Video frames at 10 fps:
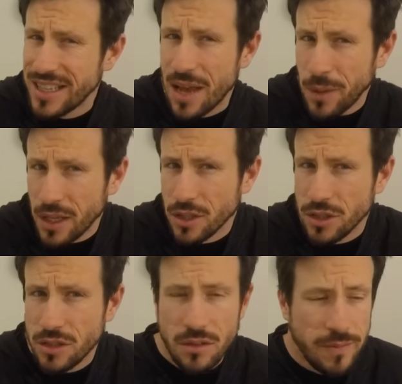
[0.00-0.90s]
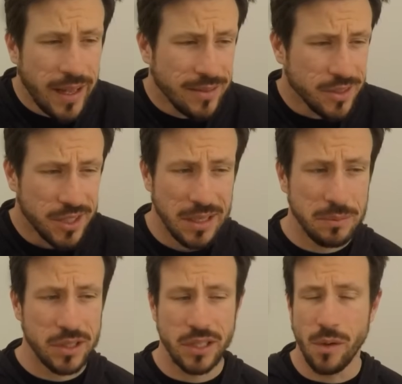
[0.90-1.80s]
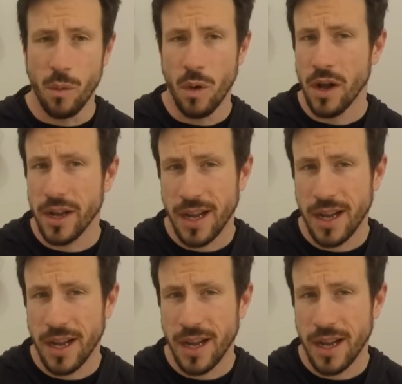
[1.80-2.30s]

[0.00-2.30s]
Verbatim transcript: damage. That seems to work.